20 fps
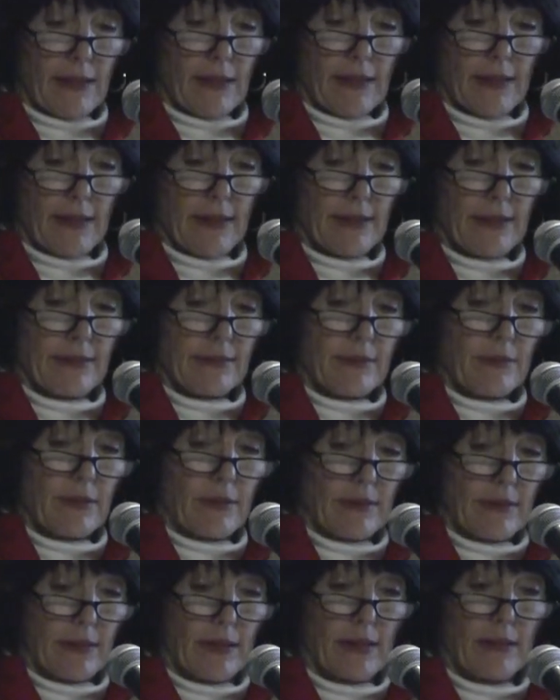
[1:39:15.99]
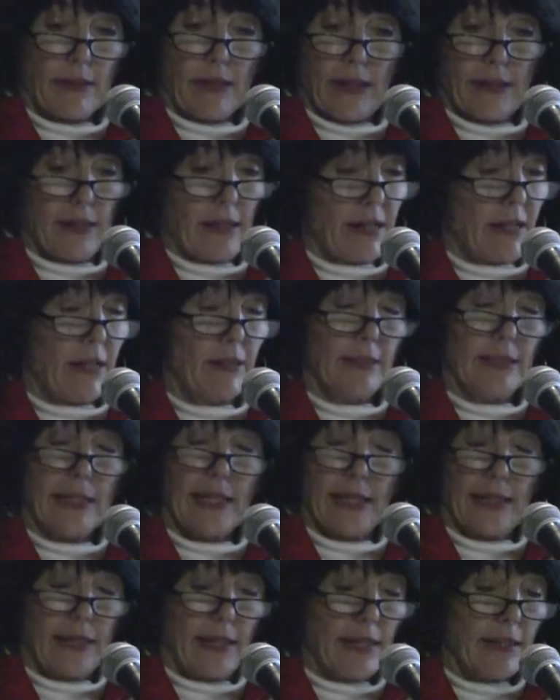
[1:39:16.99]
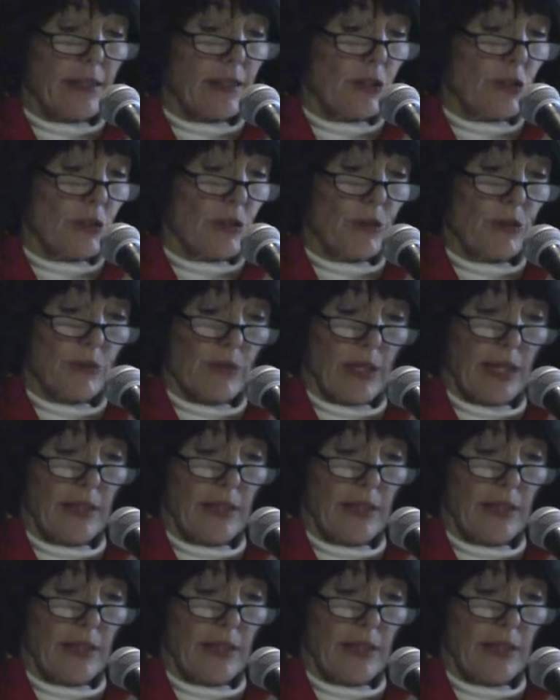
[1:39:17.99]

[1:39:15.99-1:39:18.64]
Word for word: uh, I, I, hardly had any juice.